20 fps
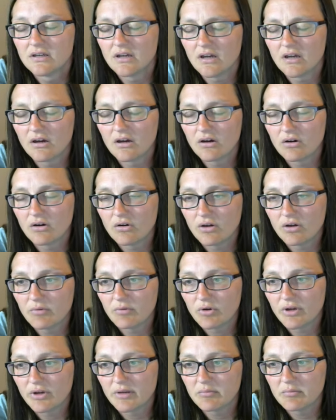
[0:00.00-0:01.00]
Oh,
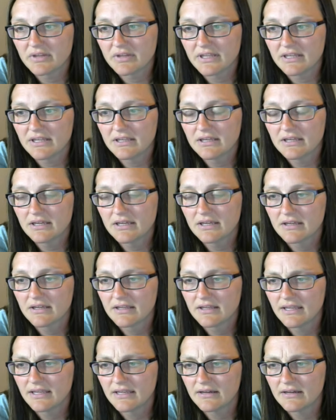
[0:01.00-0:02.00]
I'm going blank.
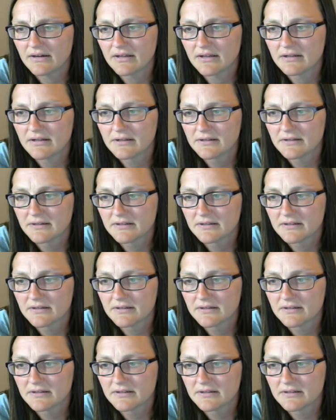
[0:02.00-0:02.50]
Hang on.